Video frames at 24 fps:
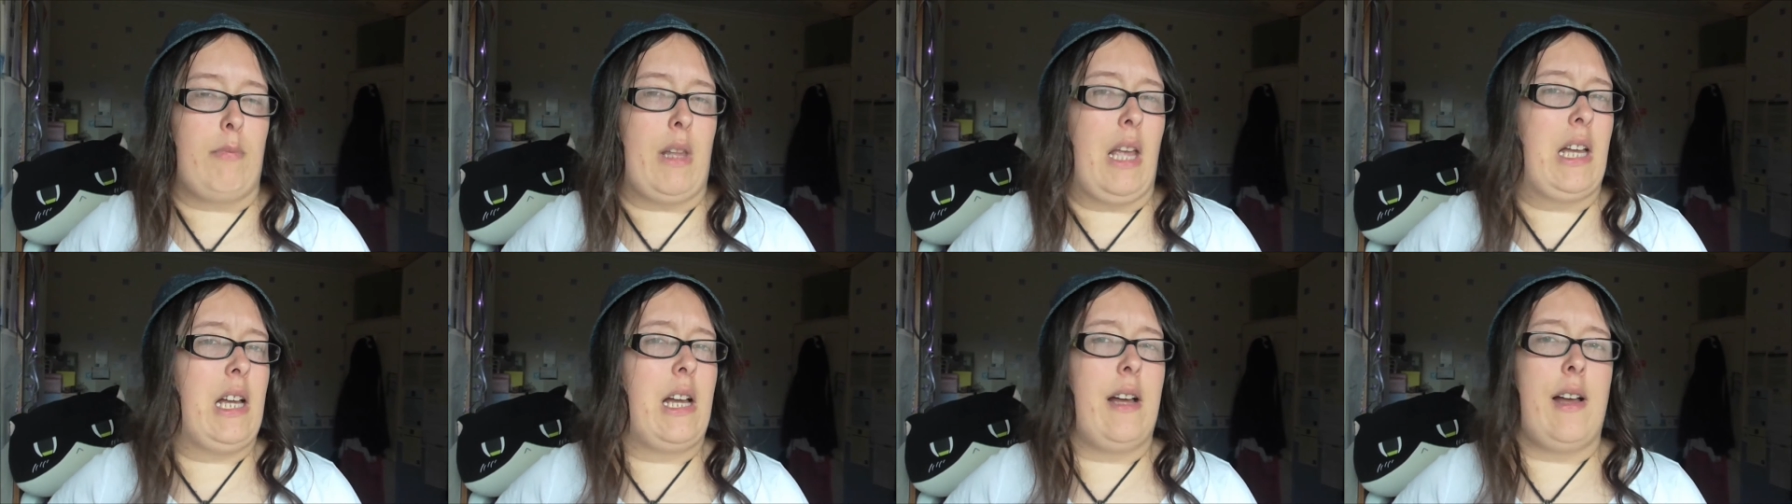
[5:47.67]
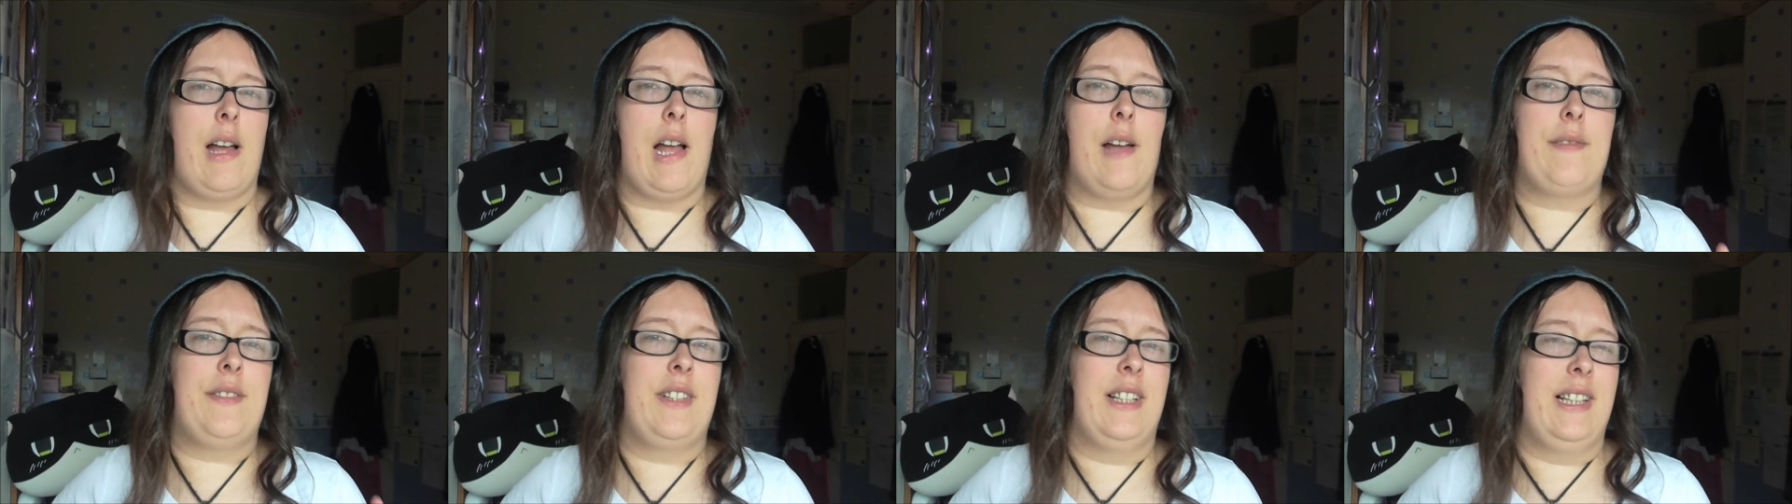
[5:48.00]

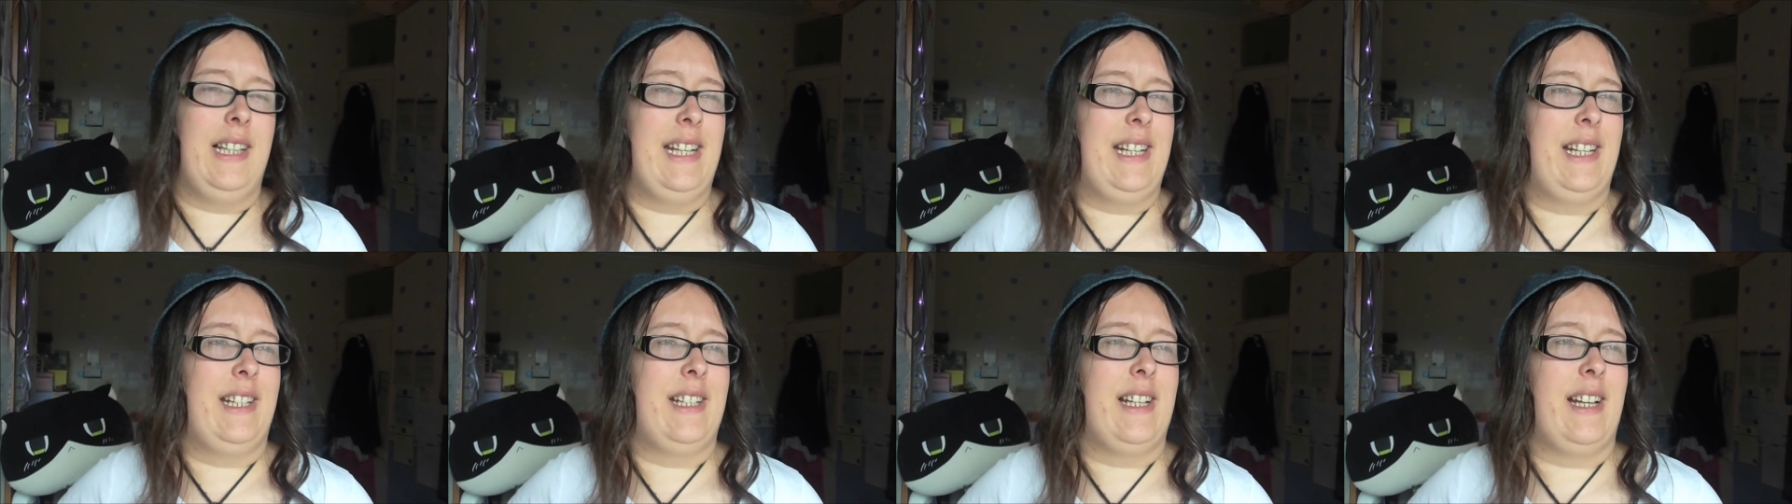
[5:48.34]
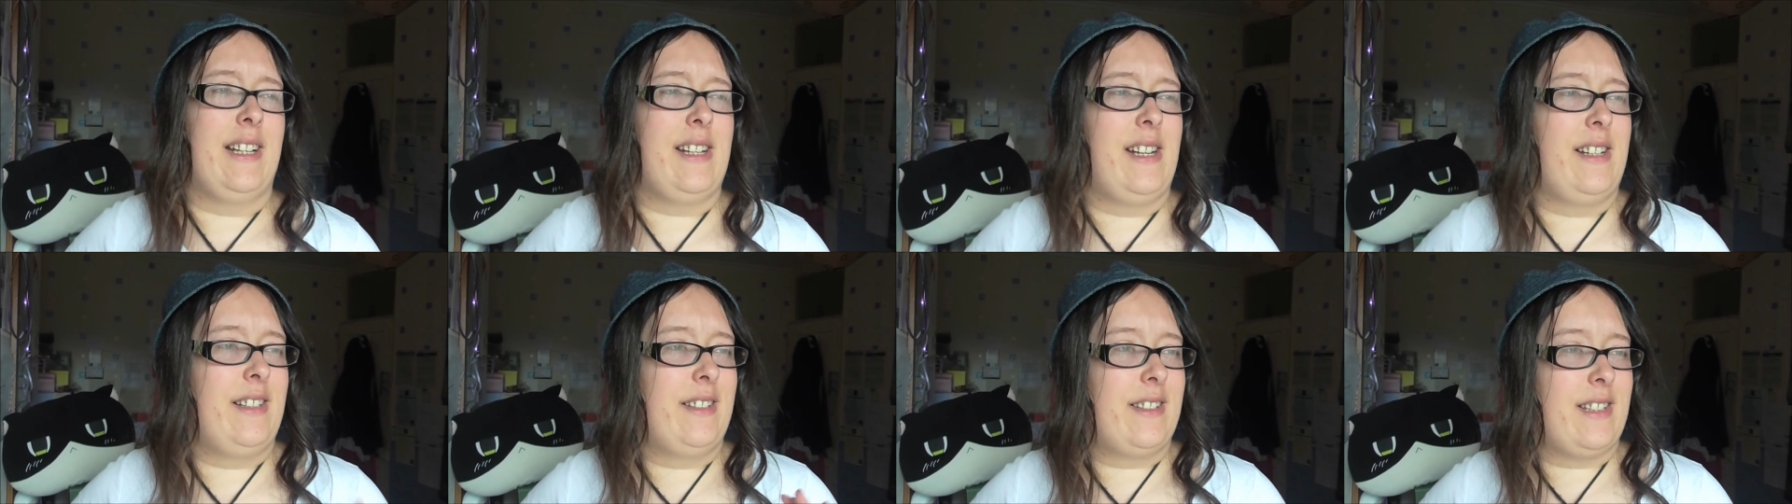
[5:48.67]
I've deleted it,
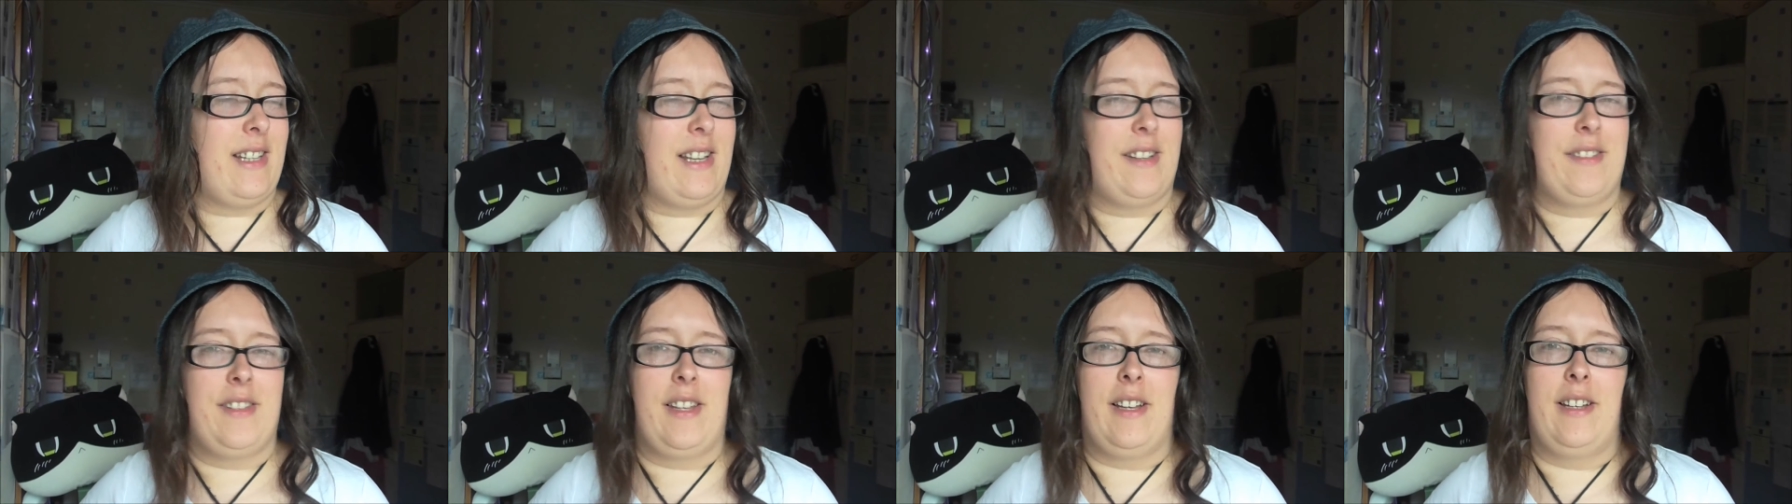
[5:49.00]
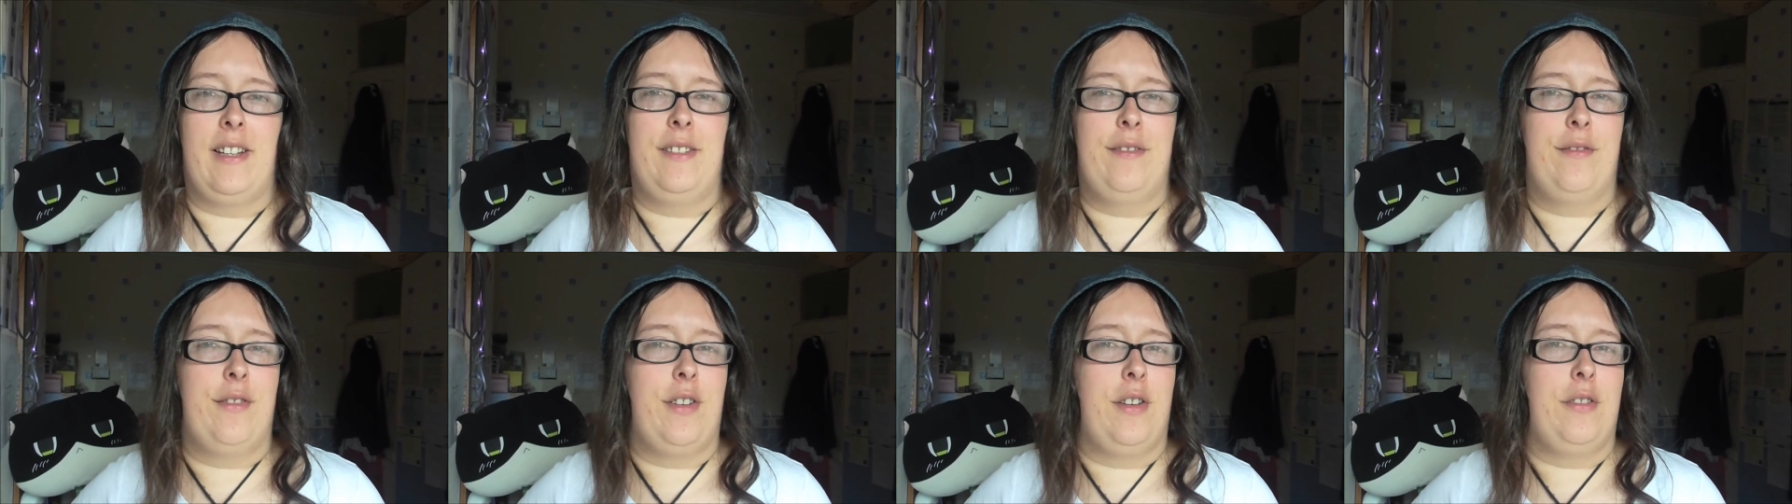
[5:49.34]
I didn't sound
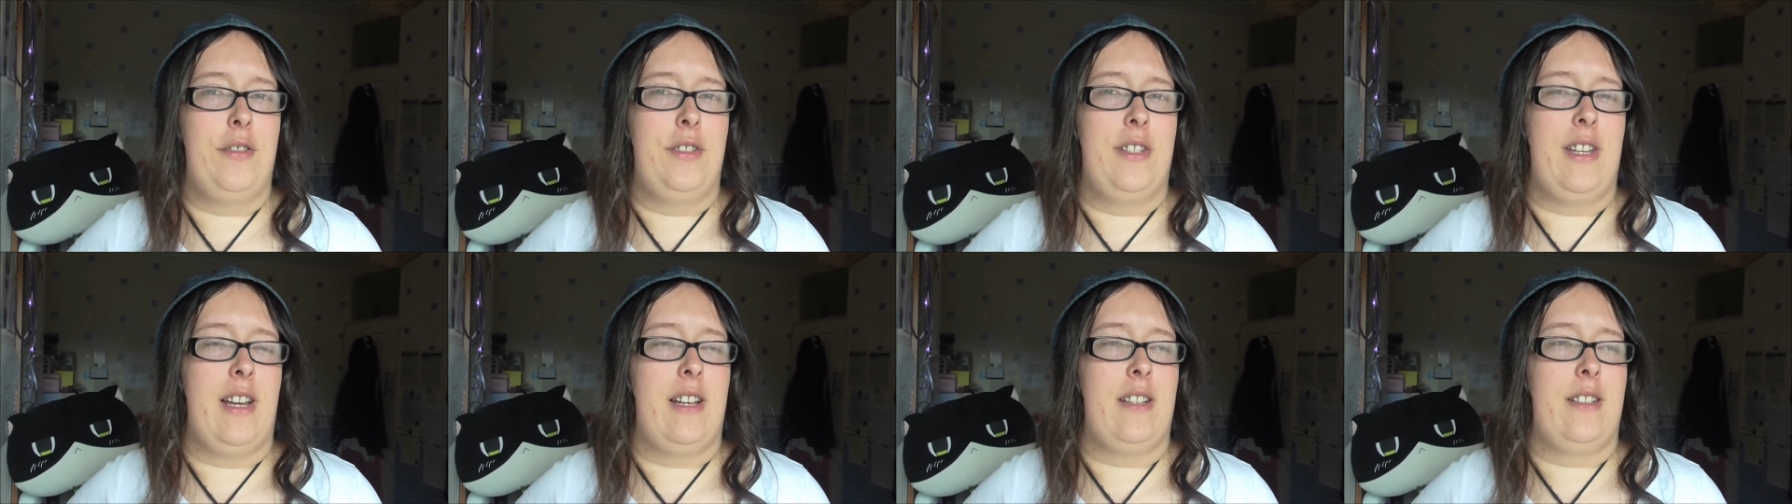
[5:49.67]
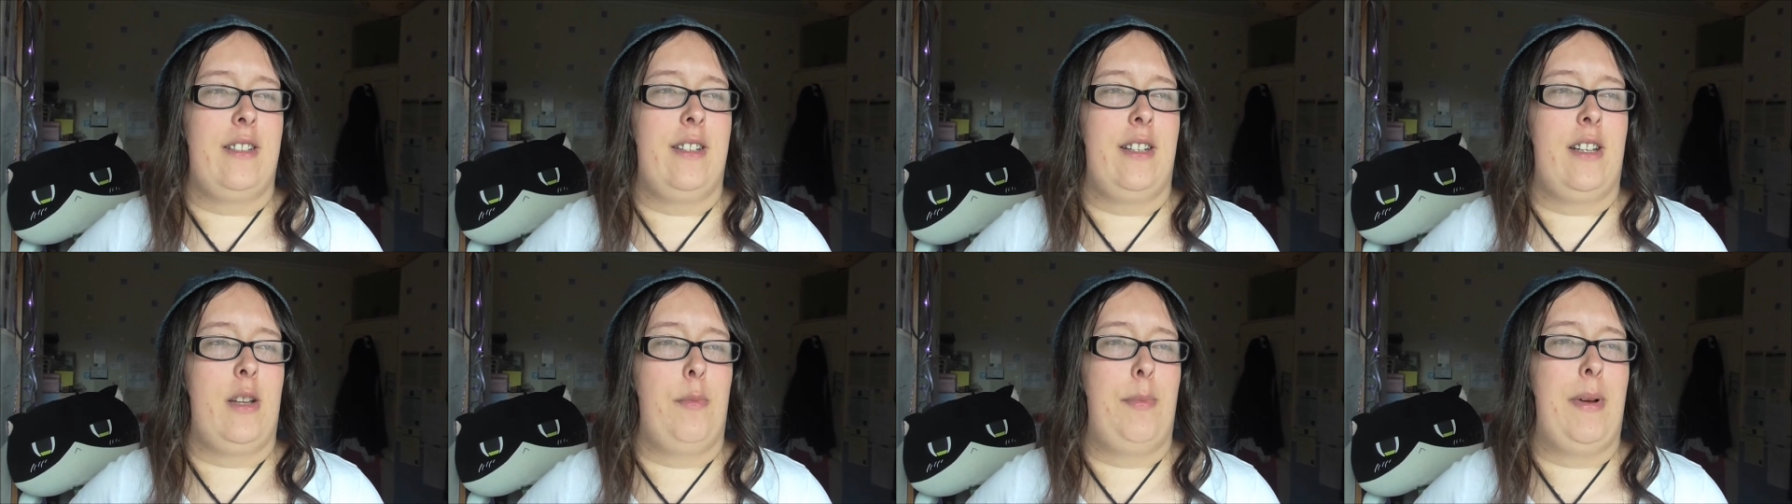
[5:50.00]
that
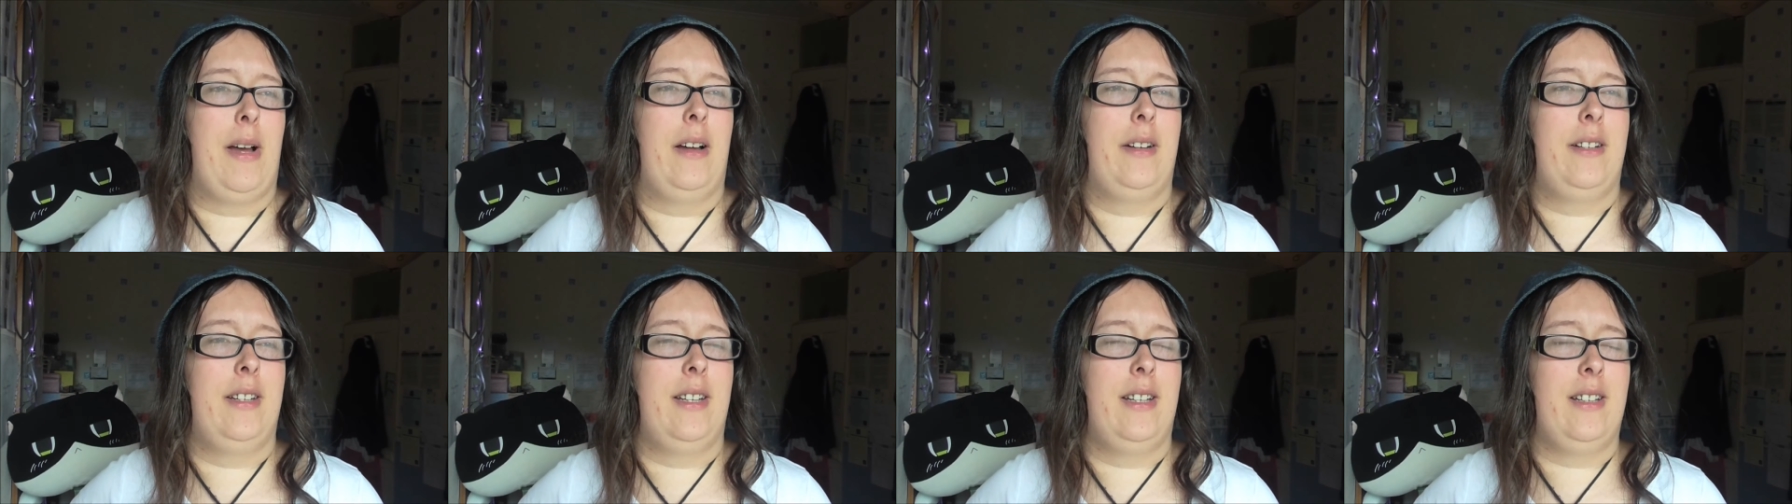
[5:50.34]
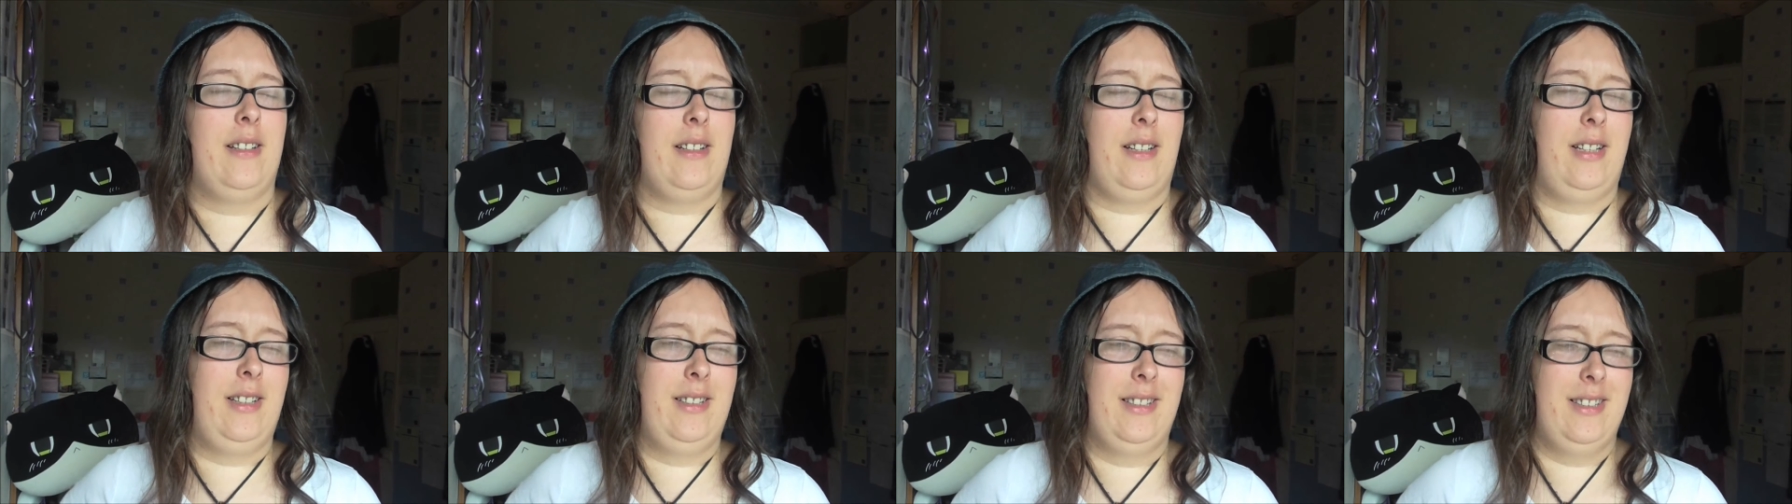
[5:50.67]
enthusiastic about
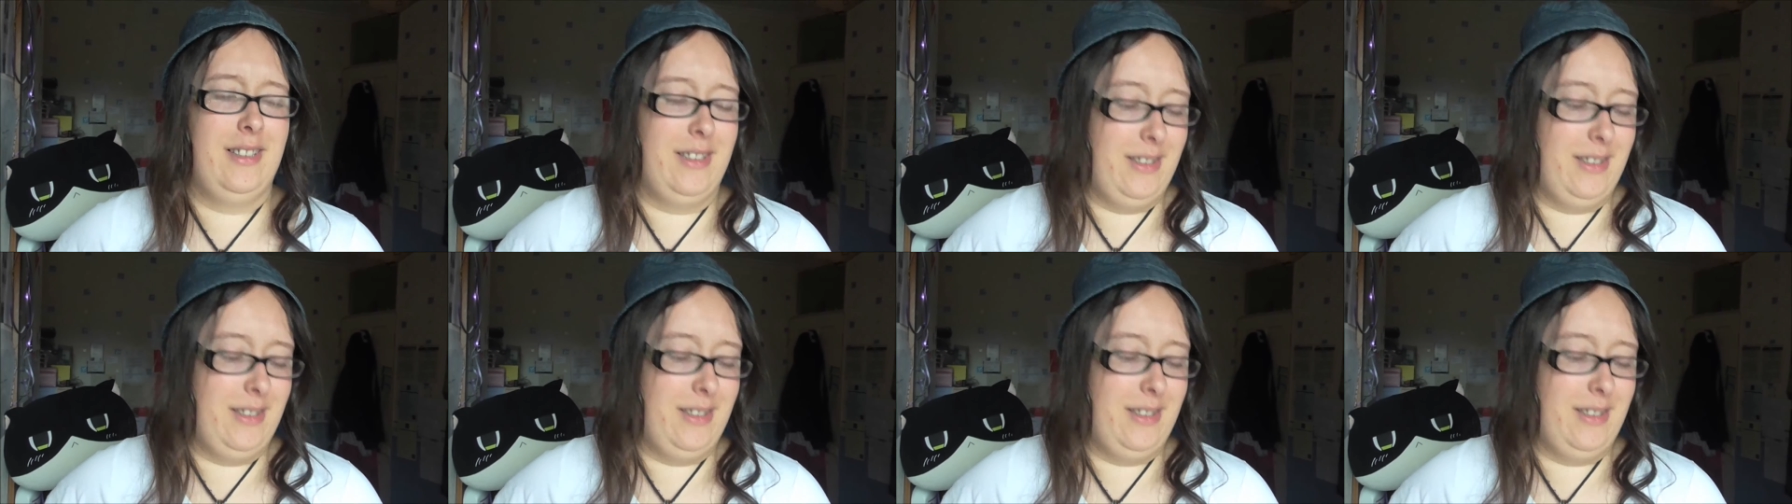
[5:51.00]
it.